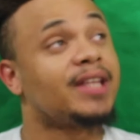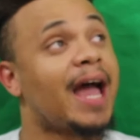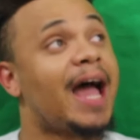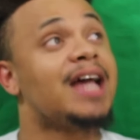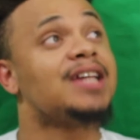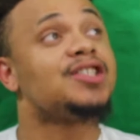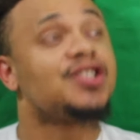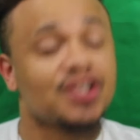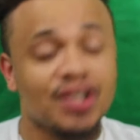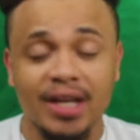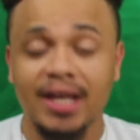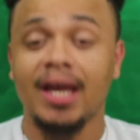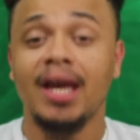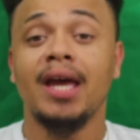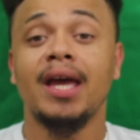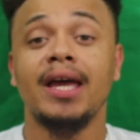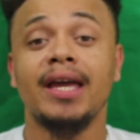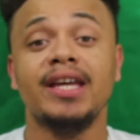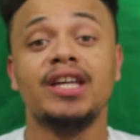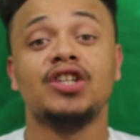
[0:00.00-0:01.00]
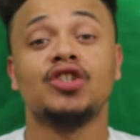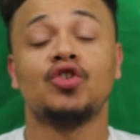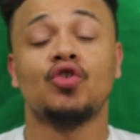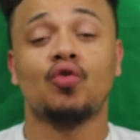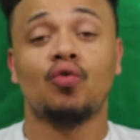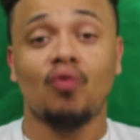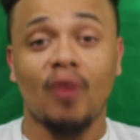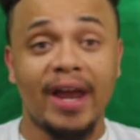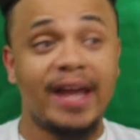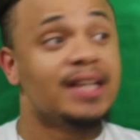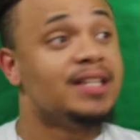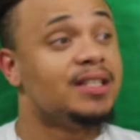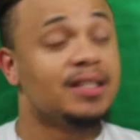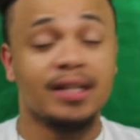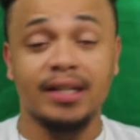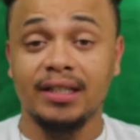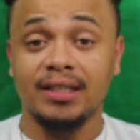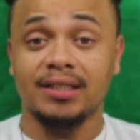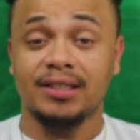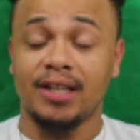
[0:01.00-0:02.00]
That shit is crazy.
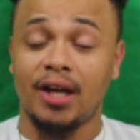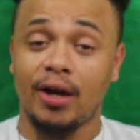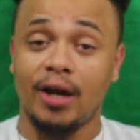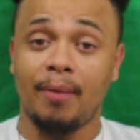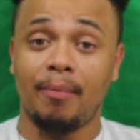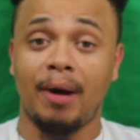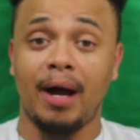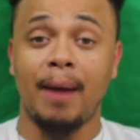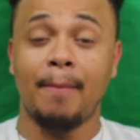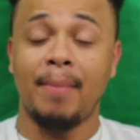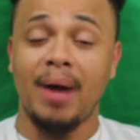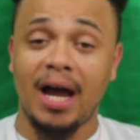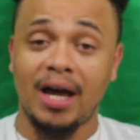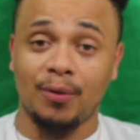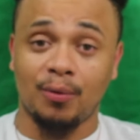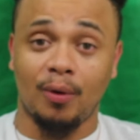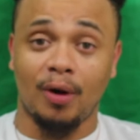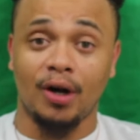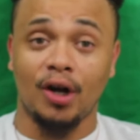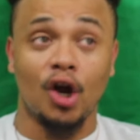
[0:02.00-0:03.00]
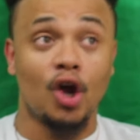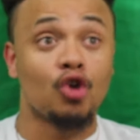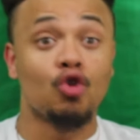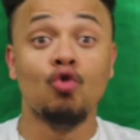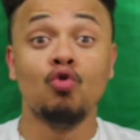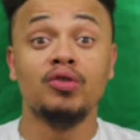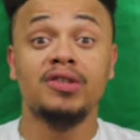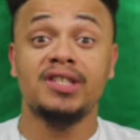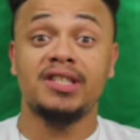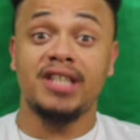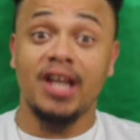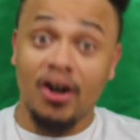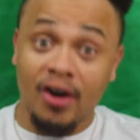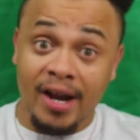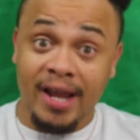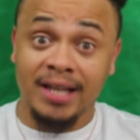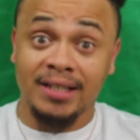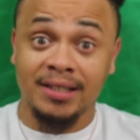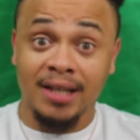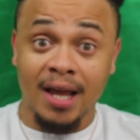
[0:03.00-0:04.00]
Niggas is out here buying bathwater. Are you
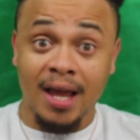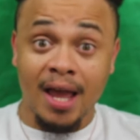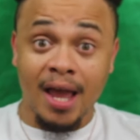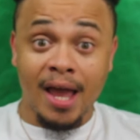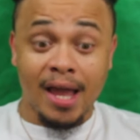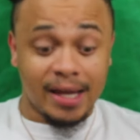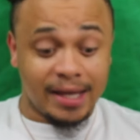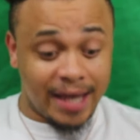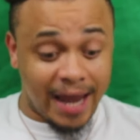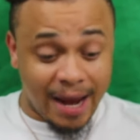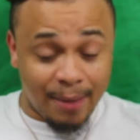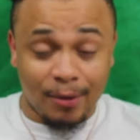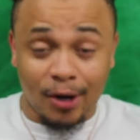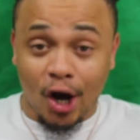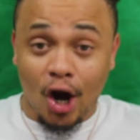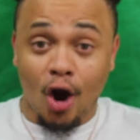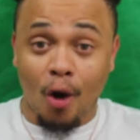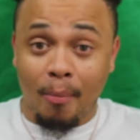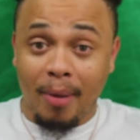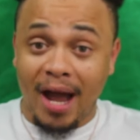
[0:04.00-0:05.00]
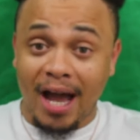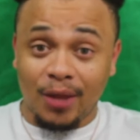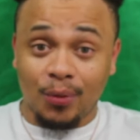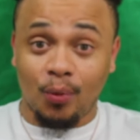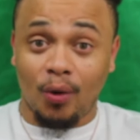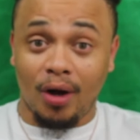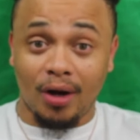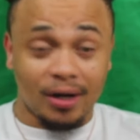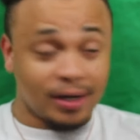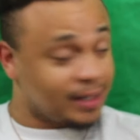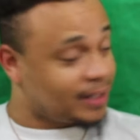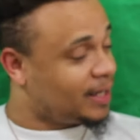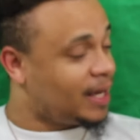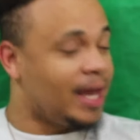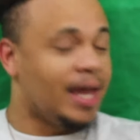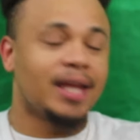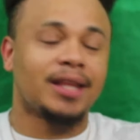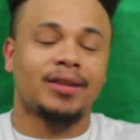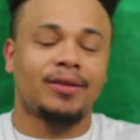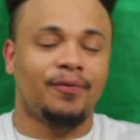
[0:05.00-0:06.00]
serious? Gamer girl bathwater?
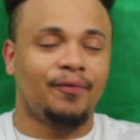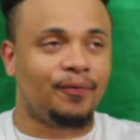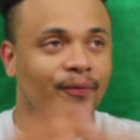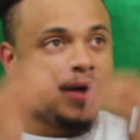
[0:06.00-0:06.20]
Kid.